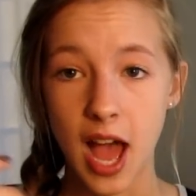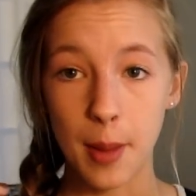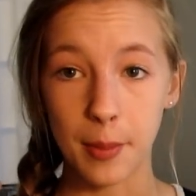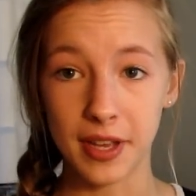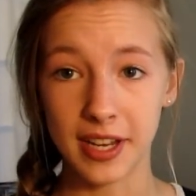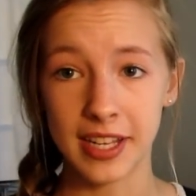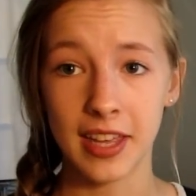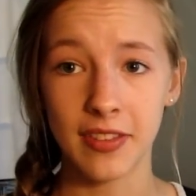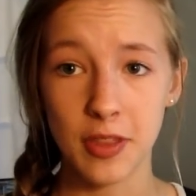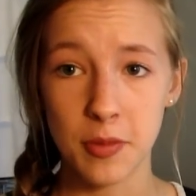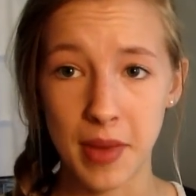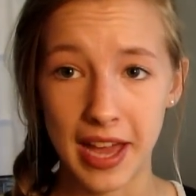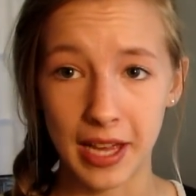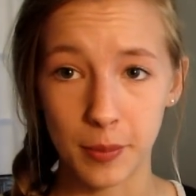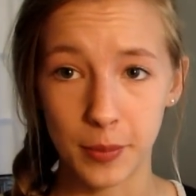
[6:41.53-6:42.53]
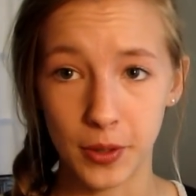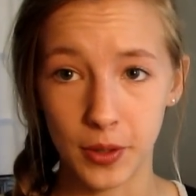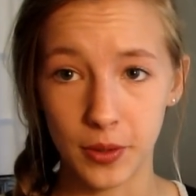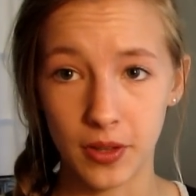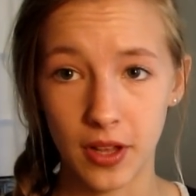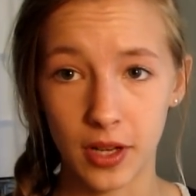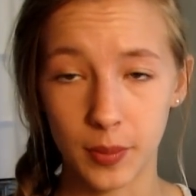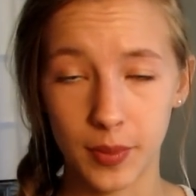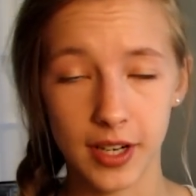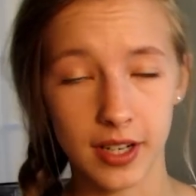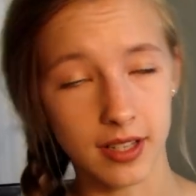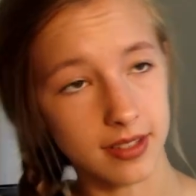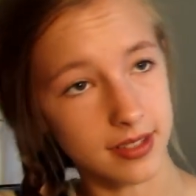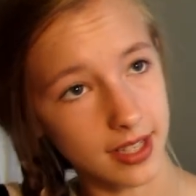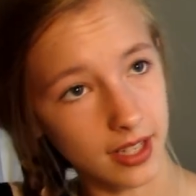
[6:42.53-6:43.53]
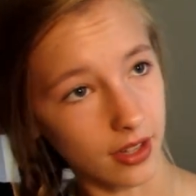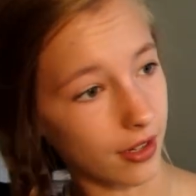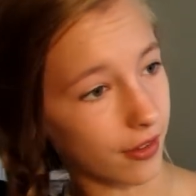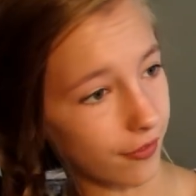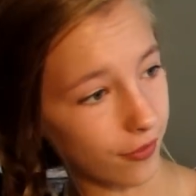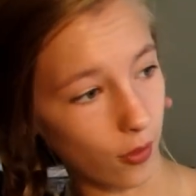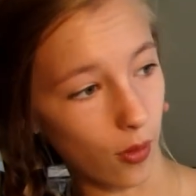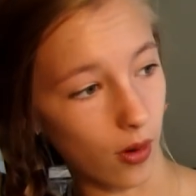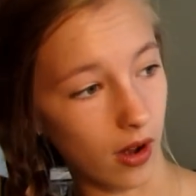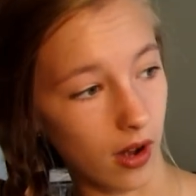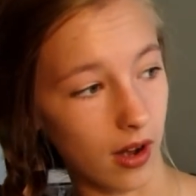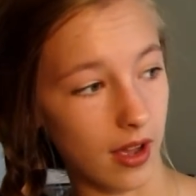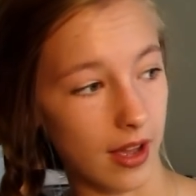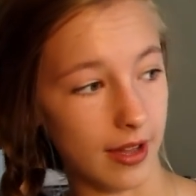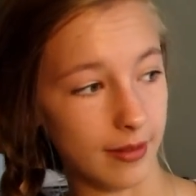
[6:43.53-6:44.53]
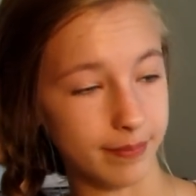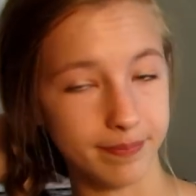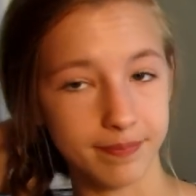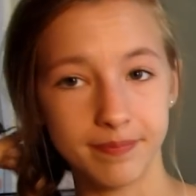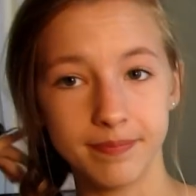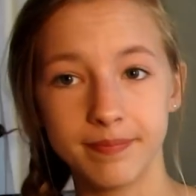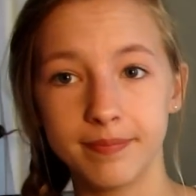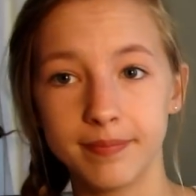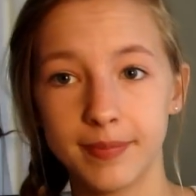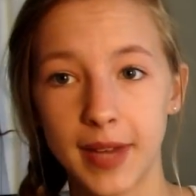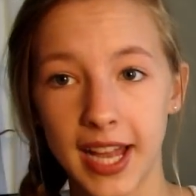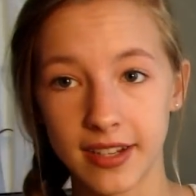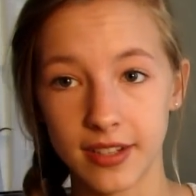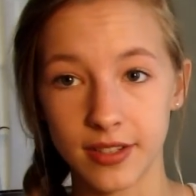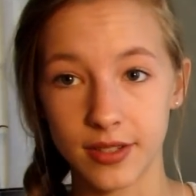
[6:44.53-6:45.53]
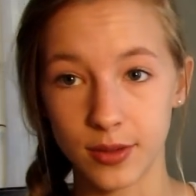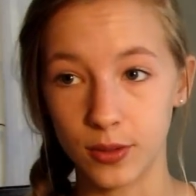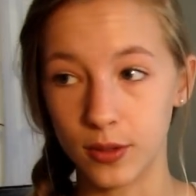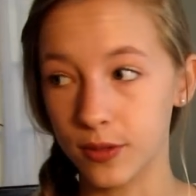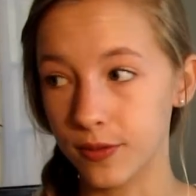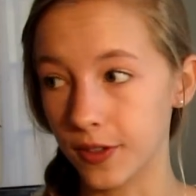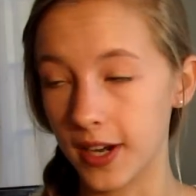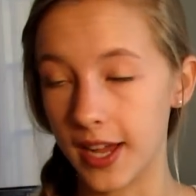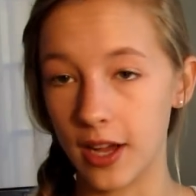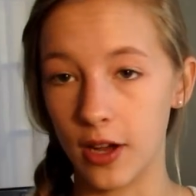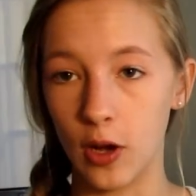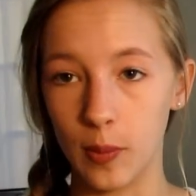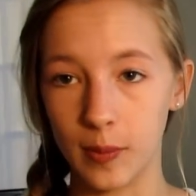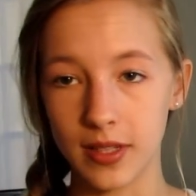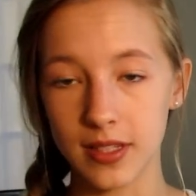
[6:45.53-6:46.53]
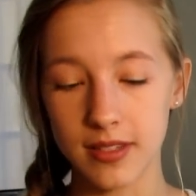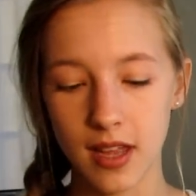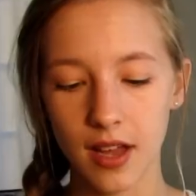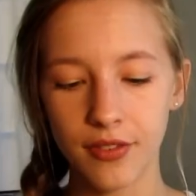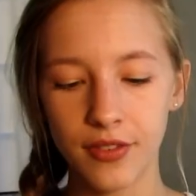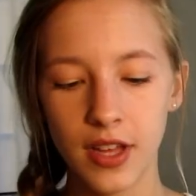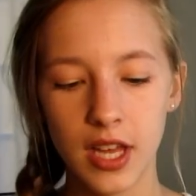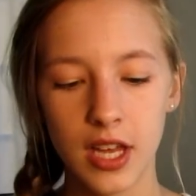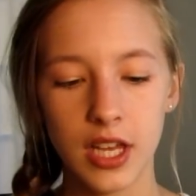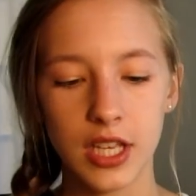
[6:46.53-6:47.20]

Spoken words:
I'm going to get the MAC Pro Longwear Concealer for back to school for at home and stuff.